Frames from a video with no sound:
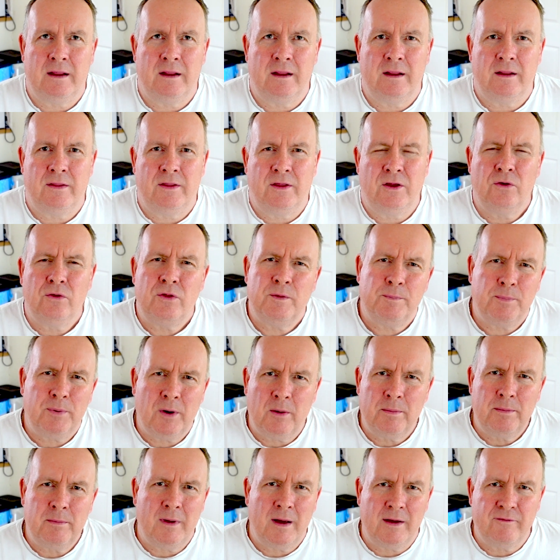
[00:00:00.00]
The other
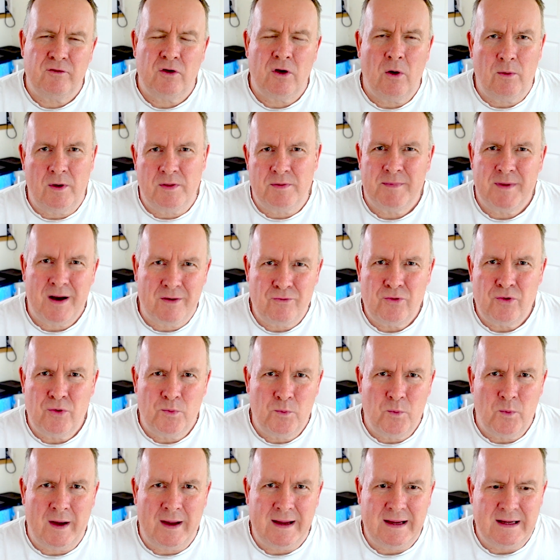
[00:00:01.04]
problem I've got with my
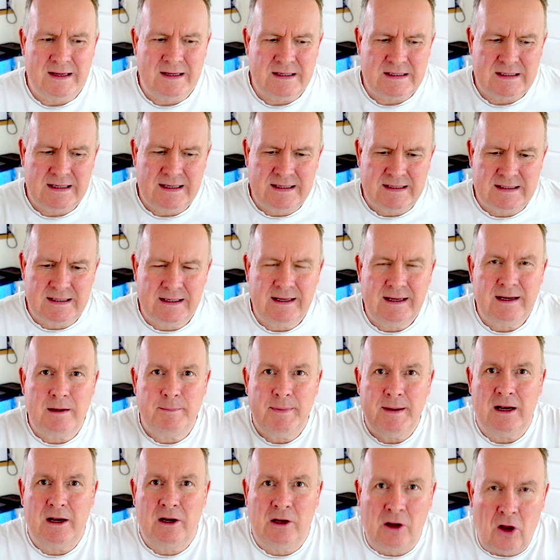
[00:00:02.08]
runway is a little
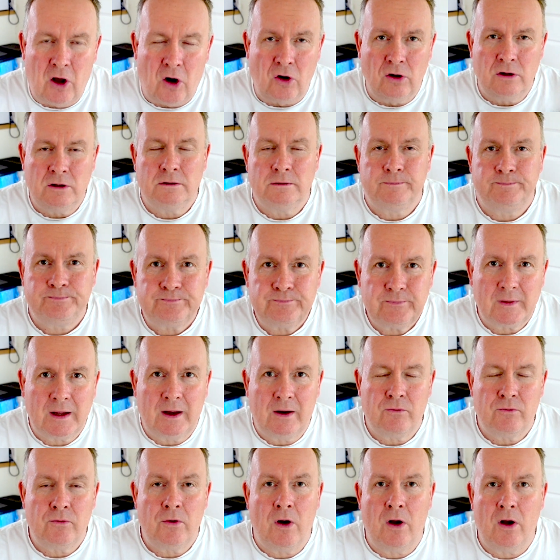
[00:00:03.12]
bit long
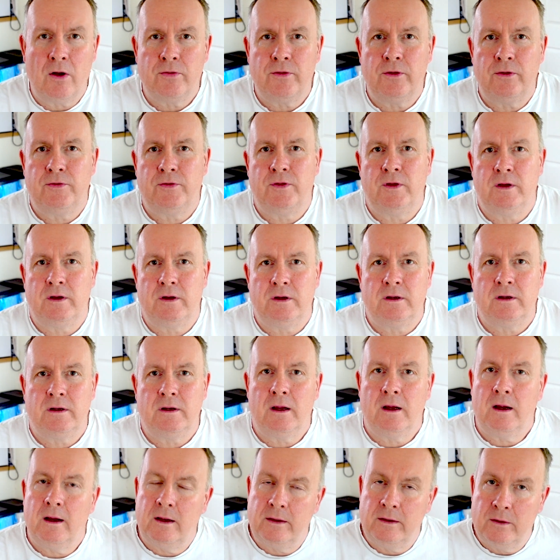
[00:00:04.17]
rather
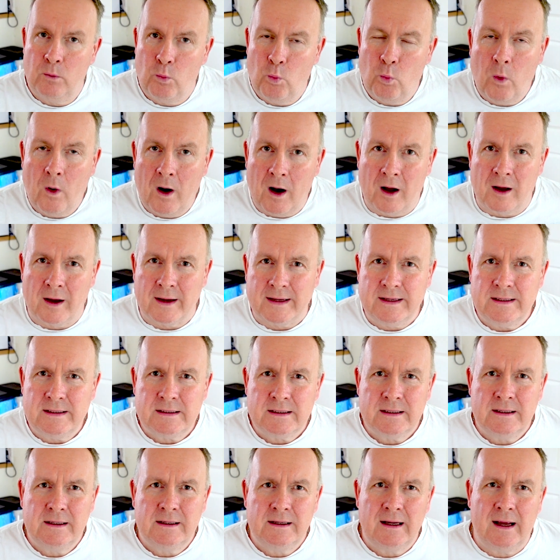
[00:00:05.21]
than wide.
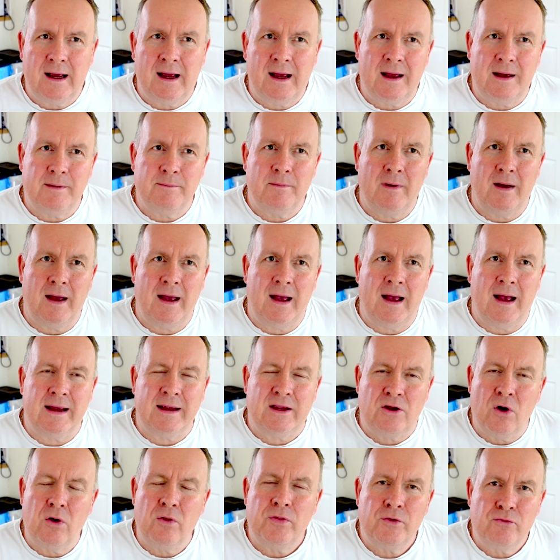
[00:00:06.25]
I
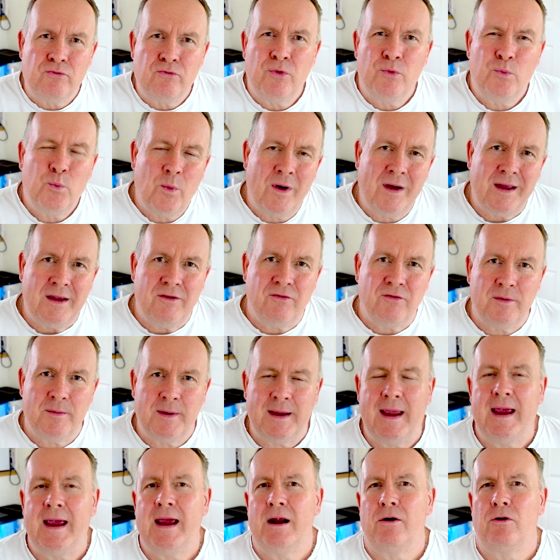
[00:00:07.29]
got the runway for my
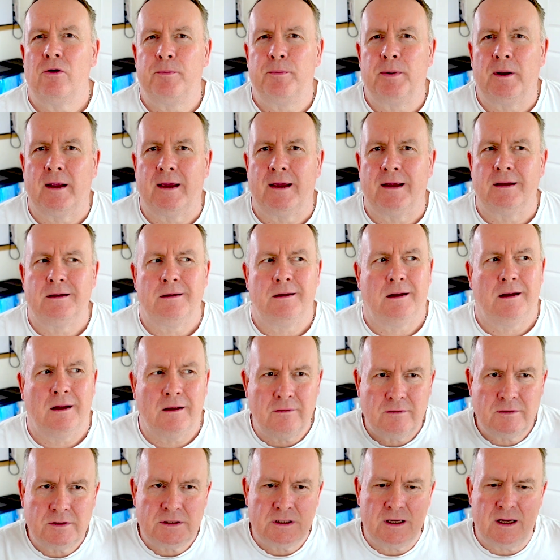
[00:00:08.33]
aeroplane, you
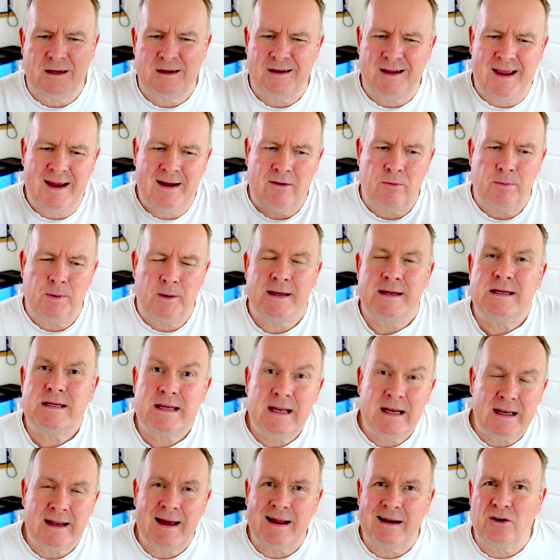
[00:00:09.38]
know, so aeroplanes
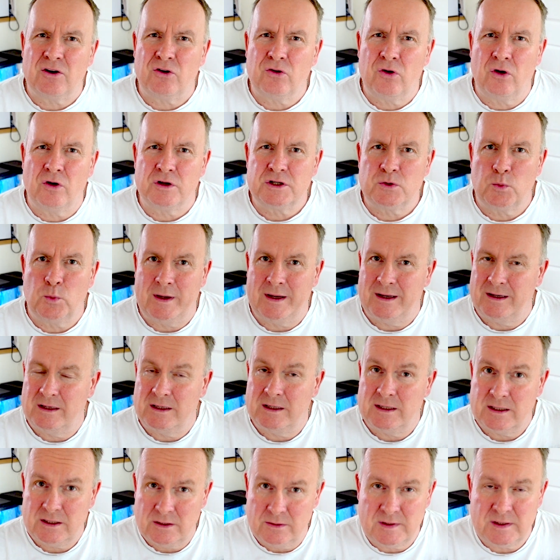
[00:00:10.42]
can land
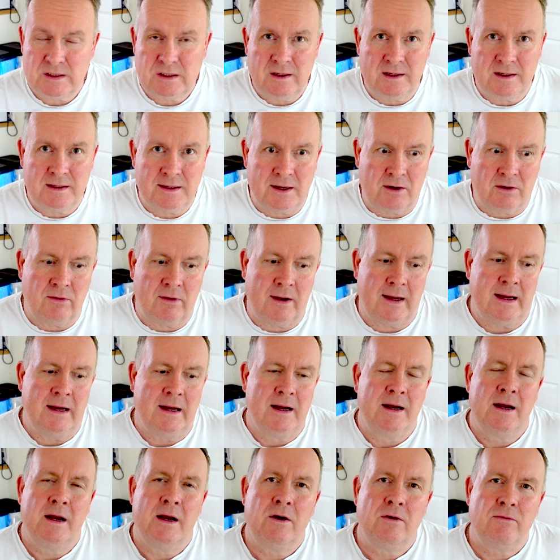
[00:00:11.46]
crosswind to a certain degree
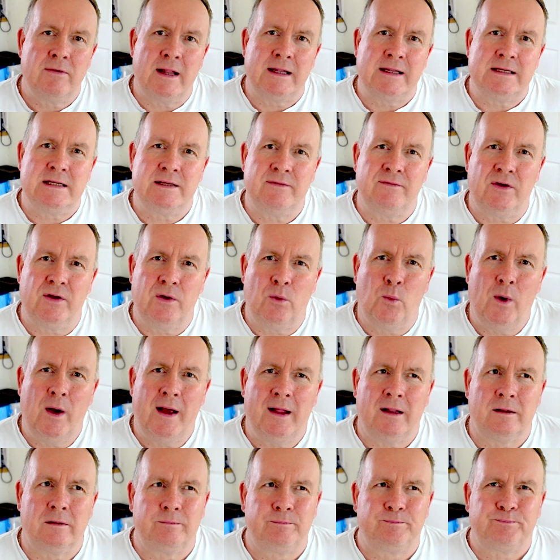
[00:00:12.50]
relatively
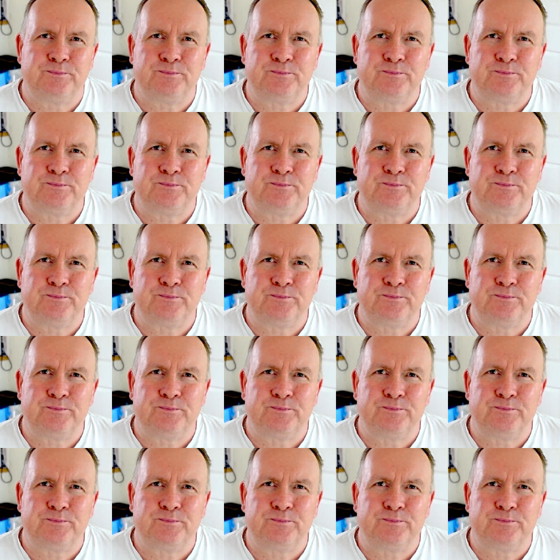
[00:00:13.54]
well.